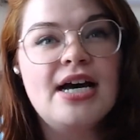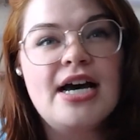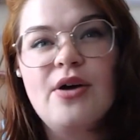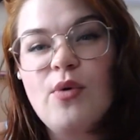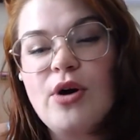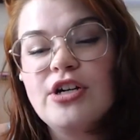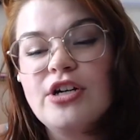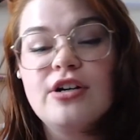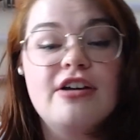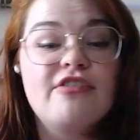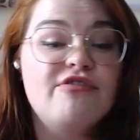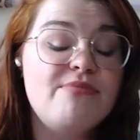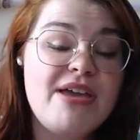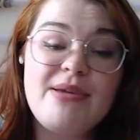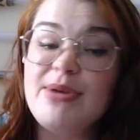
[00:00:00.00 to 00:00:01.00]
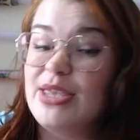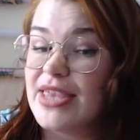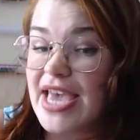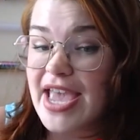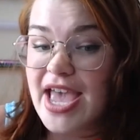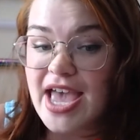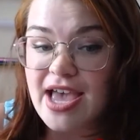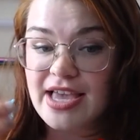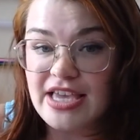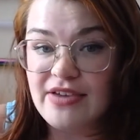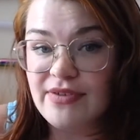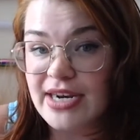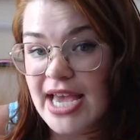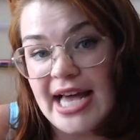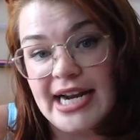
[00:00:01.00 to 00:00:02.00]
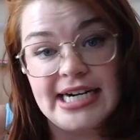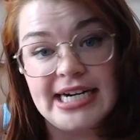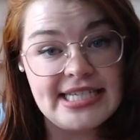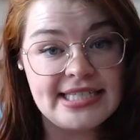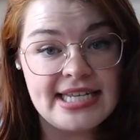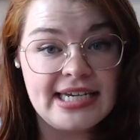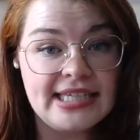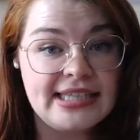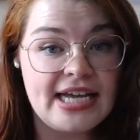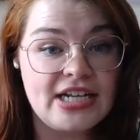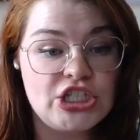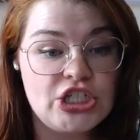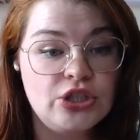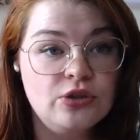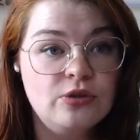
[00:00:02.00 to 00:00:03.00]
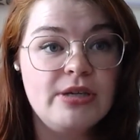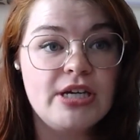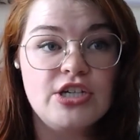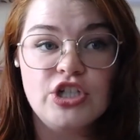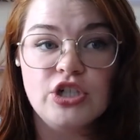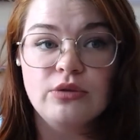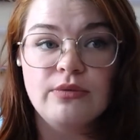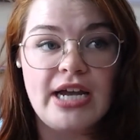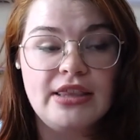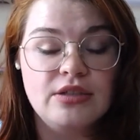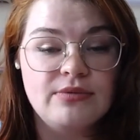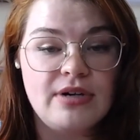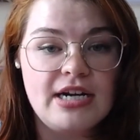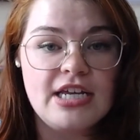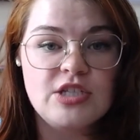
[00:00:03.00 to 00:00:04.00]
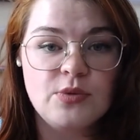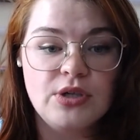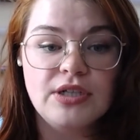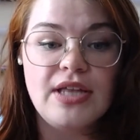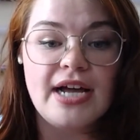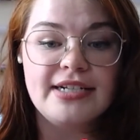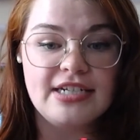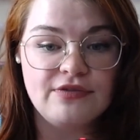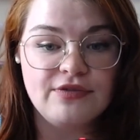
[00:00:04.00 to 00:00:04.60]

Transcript: I wonder if maybe they even had any say in that too, because you're right, the ratings were a lot